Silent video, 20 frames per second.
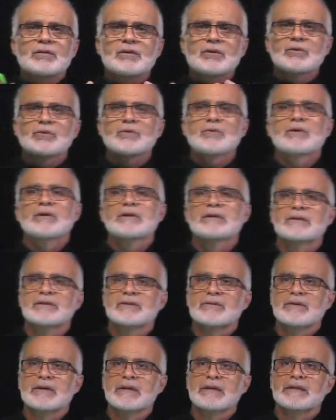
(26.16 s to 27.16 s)
to
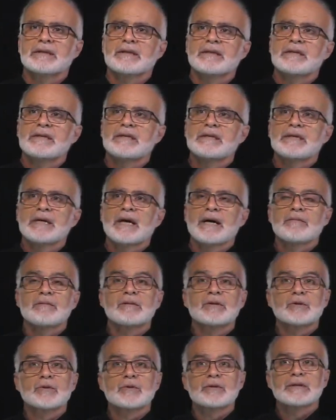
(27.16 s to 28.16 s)
illustrate the
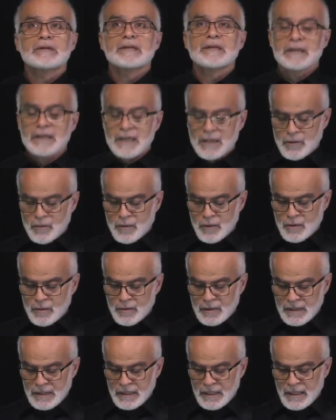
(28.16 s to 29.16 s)
Hamiltonian that we
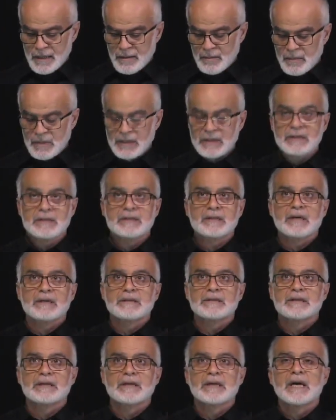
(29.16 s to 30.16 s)
will be
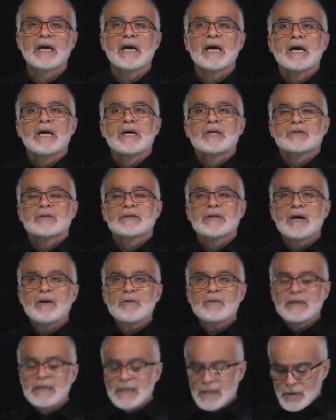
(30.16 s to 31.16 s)
discussing. So now
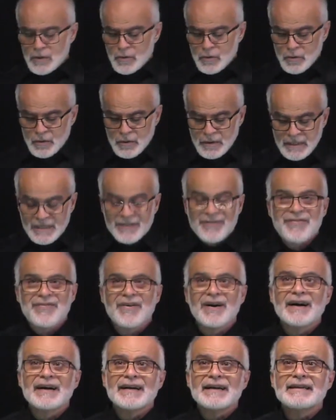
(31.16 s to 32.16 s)
we need to
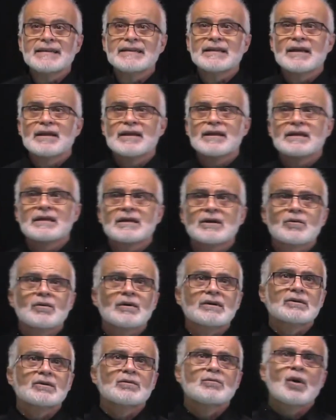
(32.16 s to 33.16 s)
define the
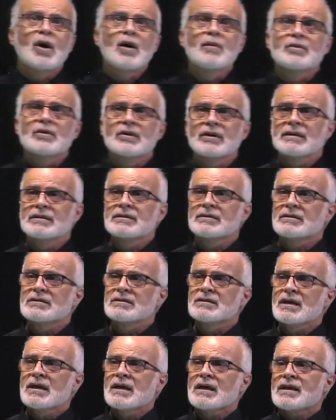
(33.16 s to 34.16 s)
quantum
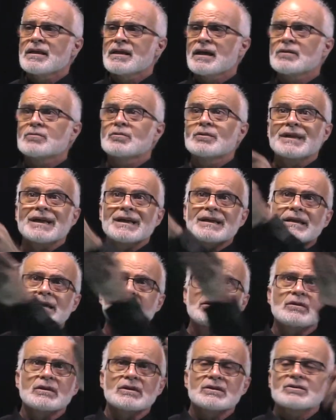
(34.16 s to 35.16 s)
operators that will
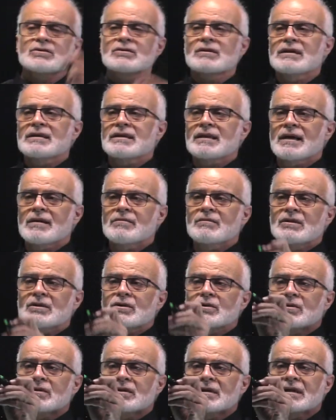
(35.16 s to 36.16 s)
allow us to write the
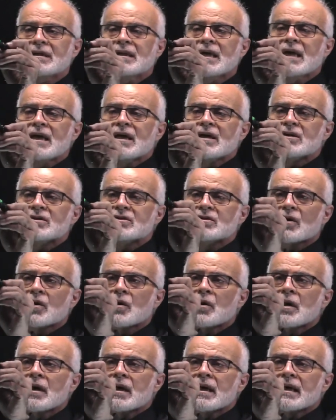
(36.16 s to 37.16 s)
Hamiltonian. So